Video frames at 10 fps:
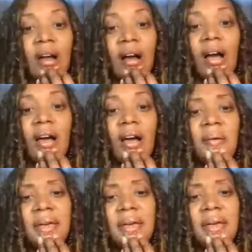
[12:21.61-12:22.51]

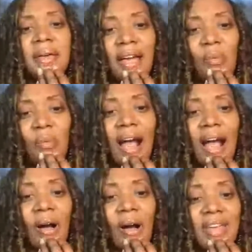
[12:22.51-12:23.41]
And I'm like,
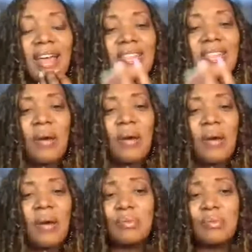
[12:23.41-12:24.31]
wow,
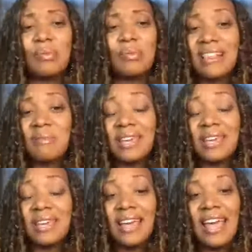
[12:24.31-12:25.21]
that way you bless
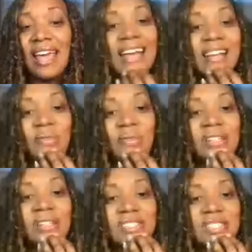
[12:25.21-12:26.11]
me. And
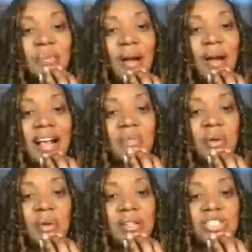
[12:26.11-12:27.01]
it really
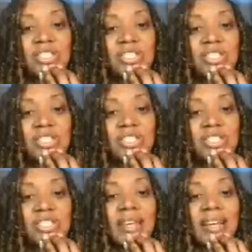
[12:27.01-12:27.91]
surprised me, really shocked
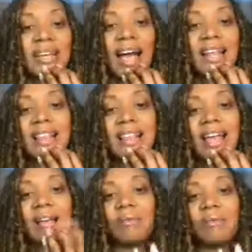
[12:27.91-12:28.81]
me. And God is
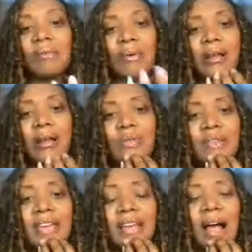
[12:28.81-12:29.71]
like, what do you
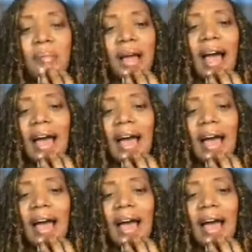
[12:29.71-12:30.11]
think? I'm God.